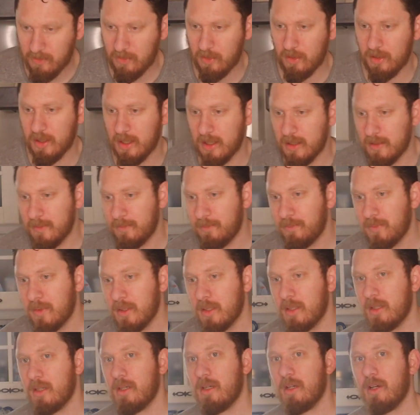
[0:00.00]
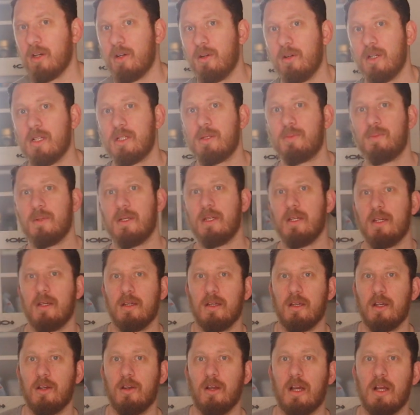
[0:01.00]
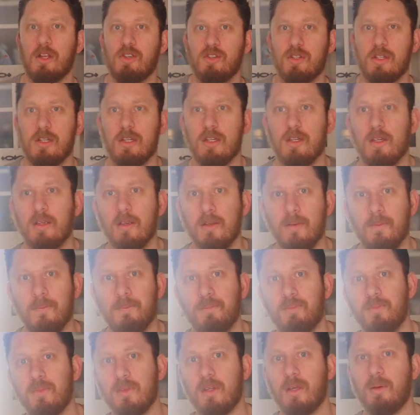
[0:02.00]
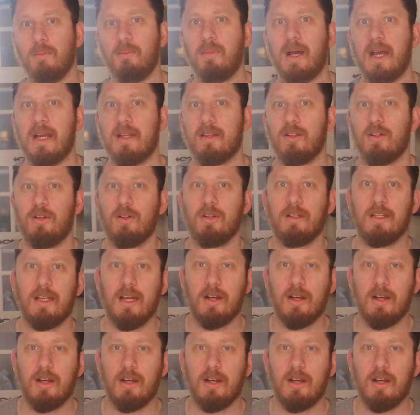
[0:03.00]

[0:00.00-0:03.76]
for a crispy, crunchy bite on the